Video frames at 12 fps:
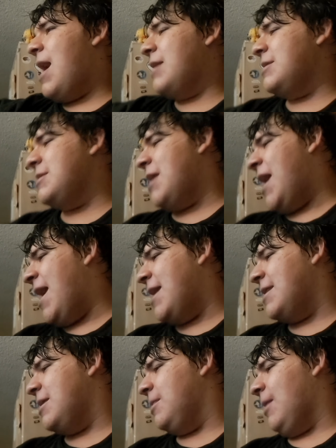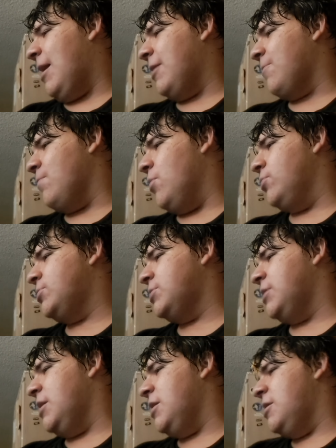I didn't hate it like
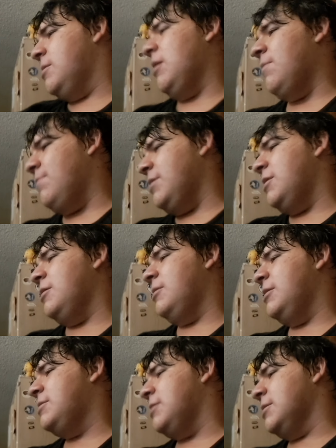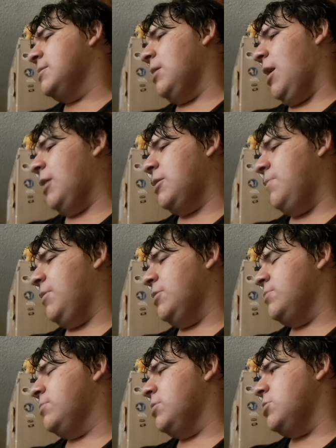most did, and they immediately disliked it
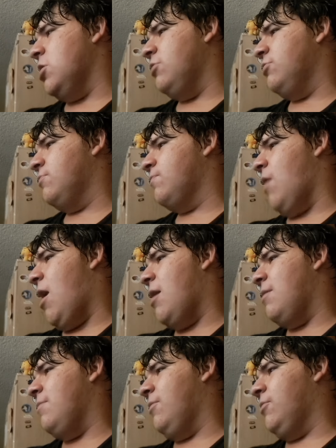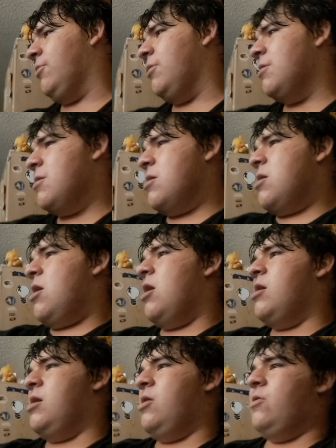because it was another raw or
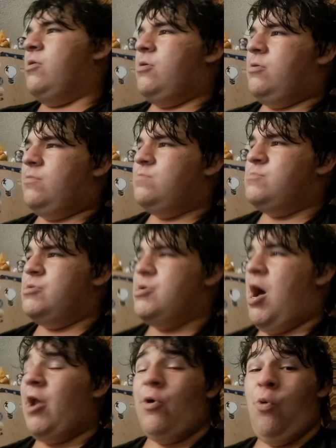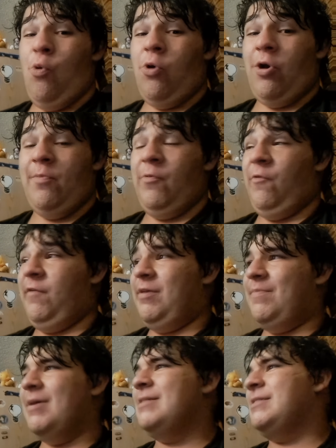or not a horror
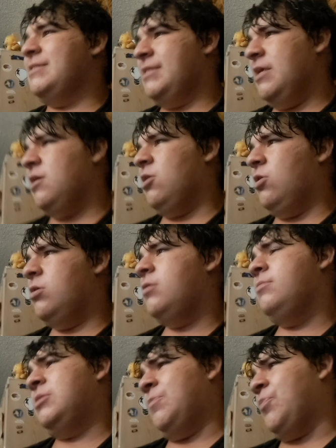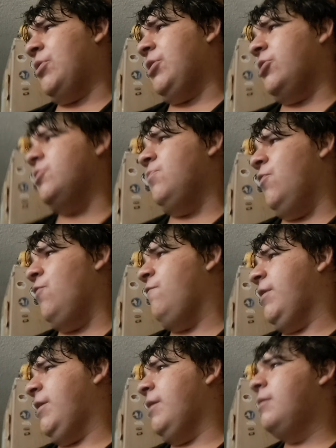movie. But still, it was a pretty good
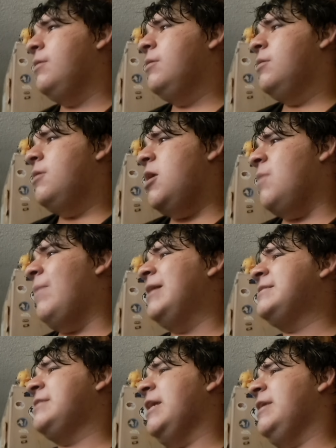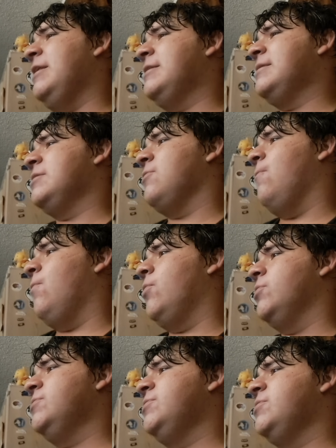movie. Am I saying it's the
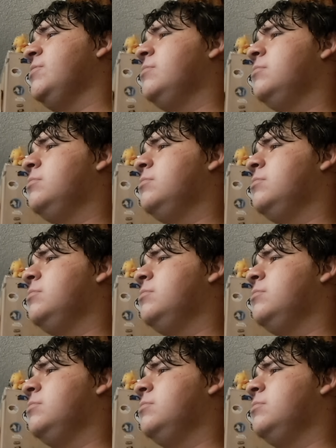worst?